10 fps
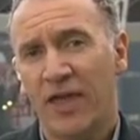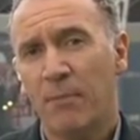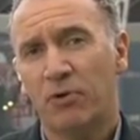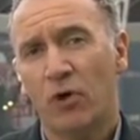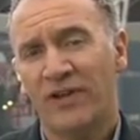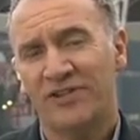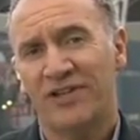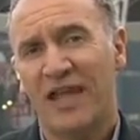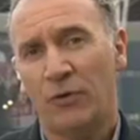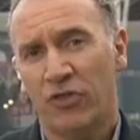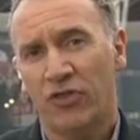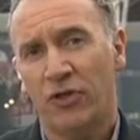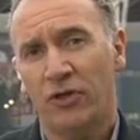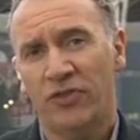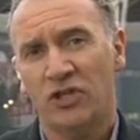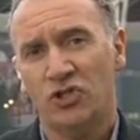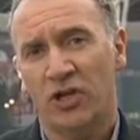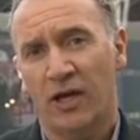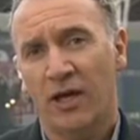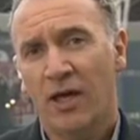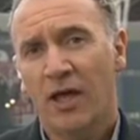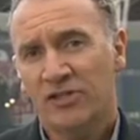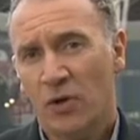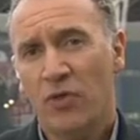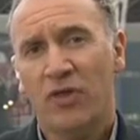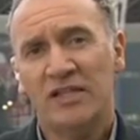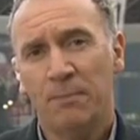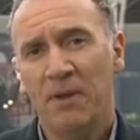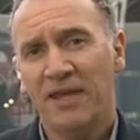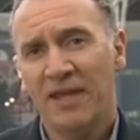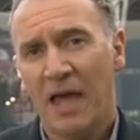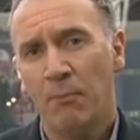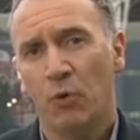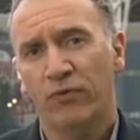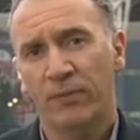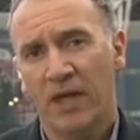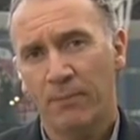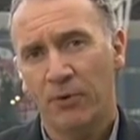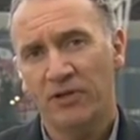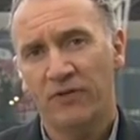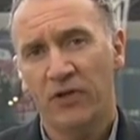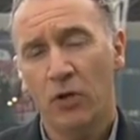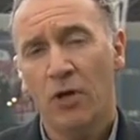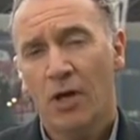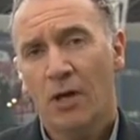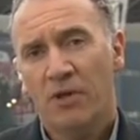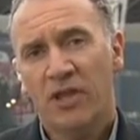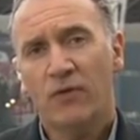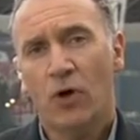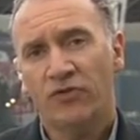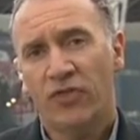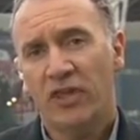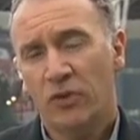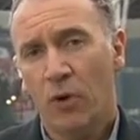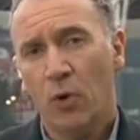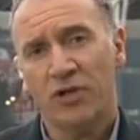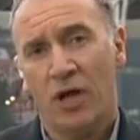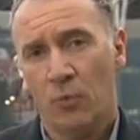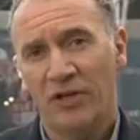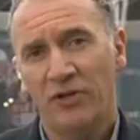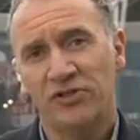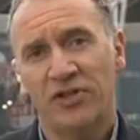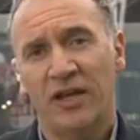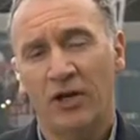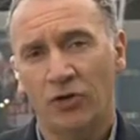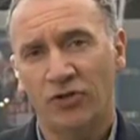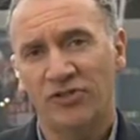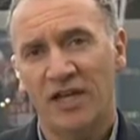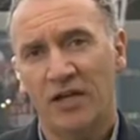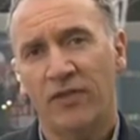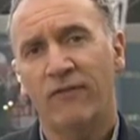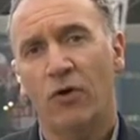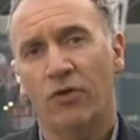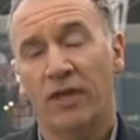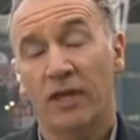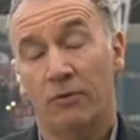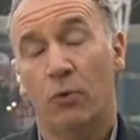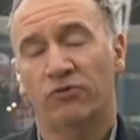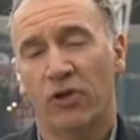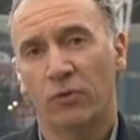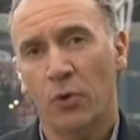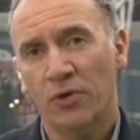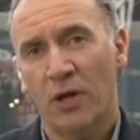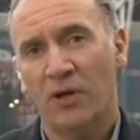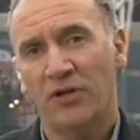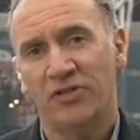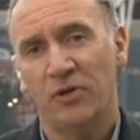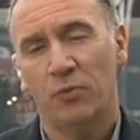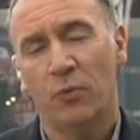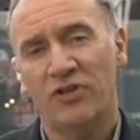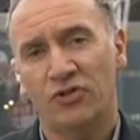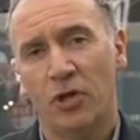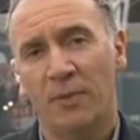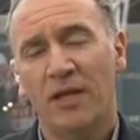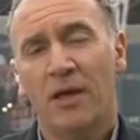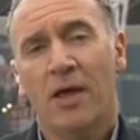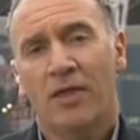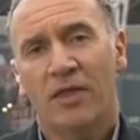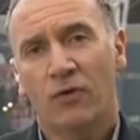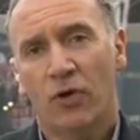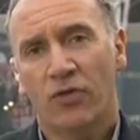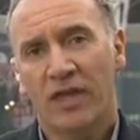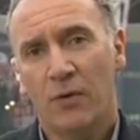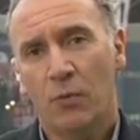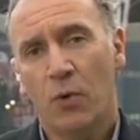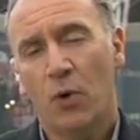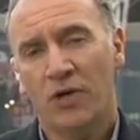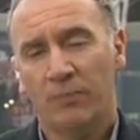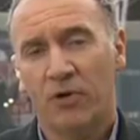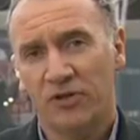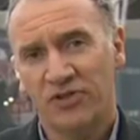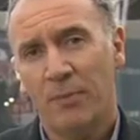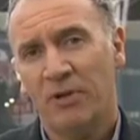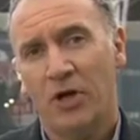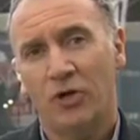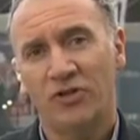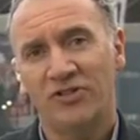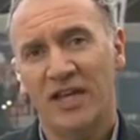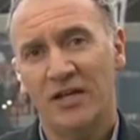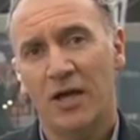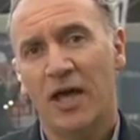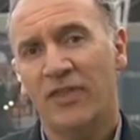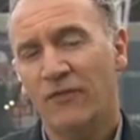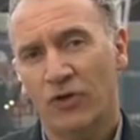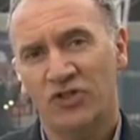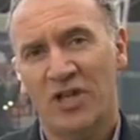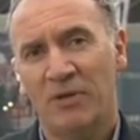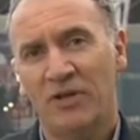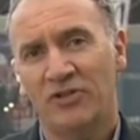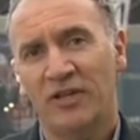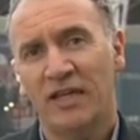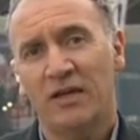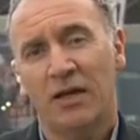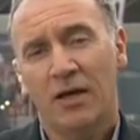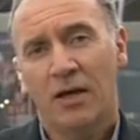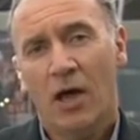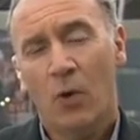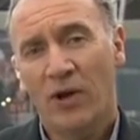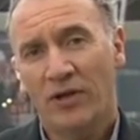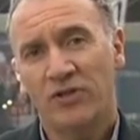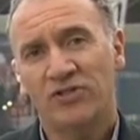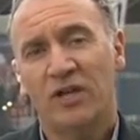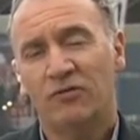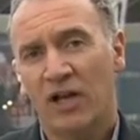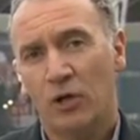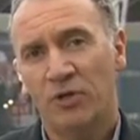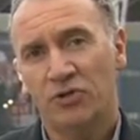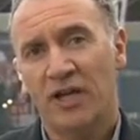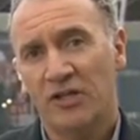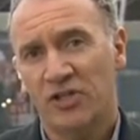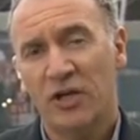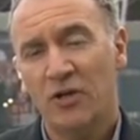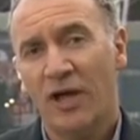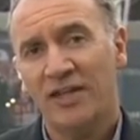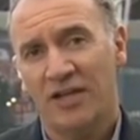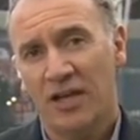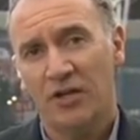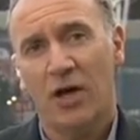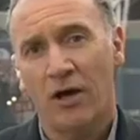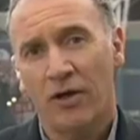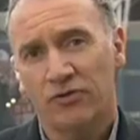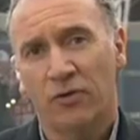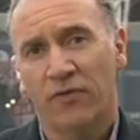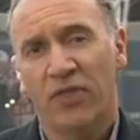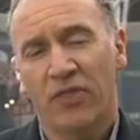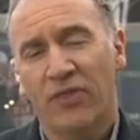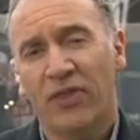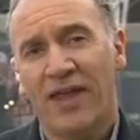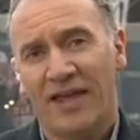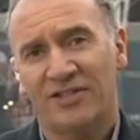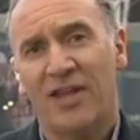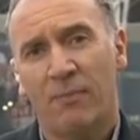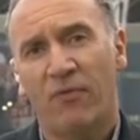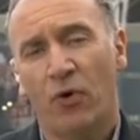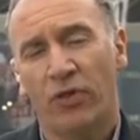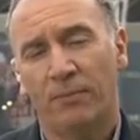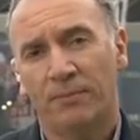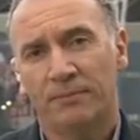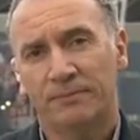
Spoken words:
Their profits are down a third this year, so it's a big gamble from their point of view. But they've got the World Cup winners in Argentina, they've got the World Cup winners in West Germany, they've got the World Cup runners-up in Argentina, and they've got the Champions League winners in Real Madrid. So United are sort of the next step for them.